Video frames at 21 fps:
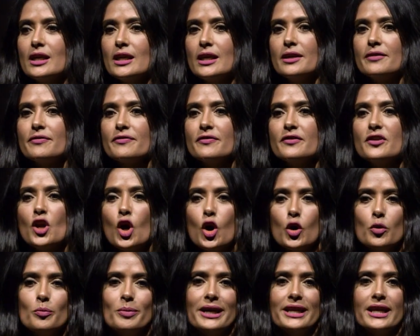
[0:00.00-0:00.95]
If
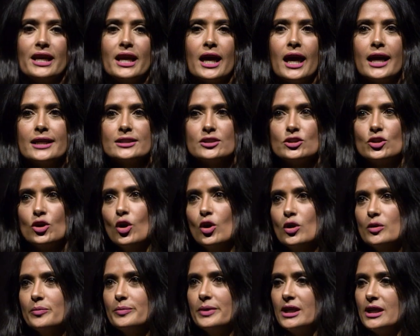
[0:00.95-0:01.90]
nobody had
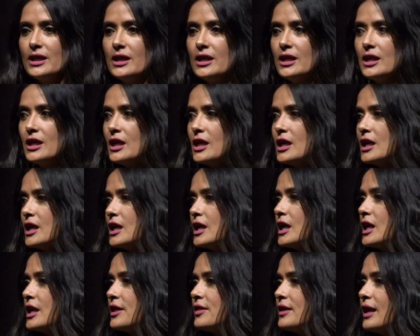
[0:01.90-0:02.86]
told me
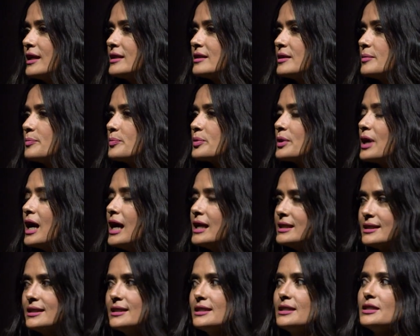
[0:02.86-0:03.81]
that the
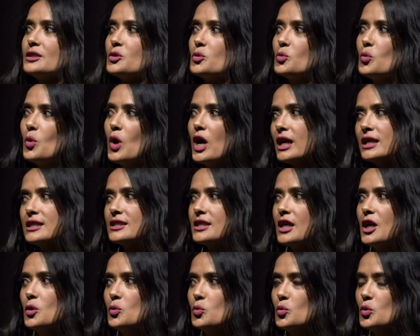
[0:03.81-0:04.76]
president was
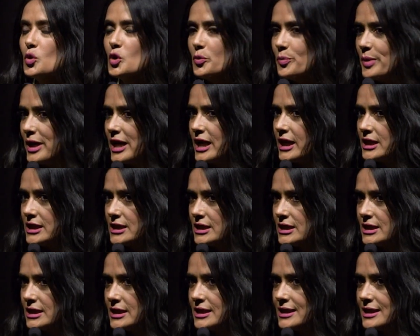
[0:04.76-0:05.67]
a woman,